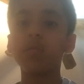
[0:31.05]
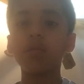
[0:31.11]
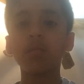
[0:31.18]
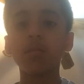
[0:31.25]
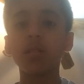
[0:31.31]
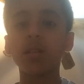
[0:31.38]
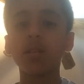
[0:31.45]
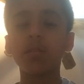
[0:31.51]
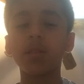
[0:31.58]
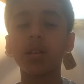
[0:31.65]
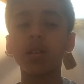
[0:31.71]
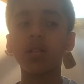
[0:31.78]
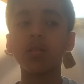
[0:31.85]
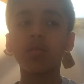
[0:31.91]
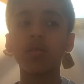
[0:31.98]
people that come
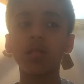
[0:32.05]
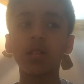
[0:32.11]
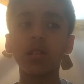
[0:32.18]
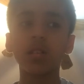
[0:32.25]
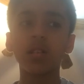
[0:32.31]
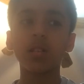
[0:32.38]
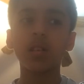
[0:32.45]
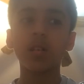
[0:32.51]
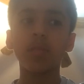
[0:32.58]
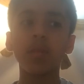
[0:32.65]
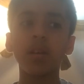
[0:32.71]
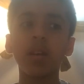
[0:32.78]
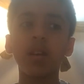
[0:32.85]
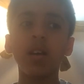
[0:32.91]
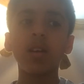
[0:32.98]
out of nowhere and sub
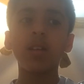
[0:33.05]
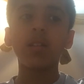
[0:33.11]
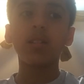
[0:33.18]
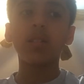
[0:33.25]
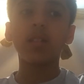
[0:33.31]
and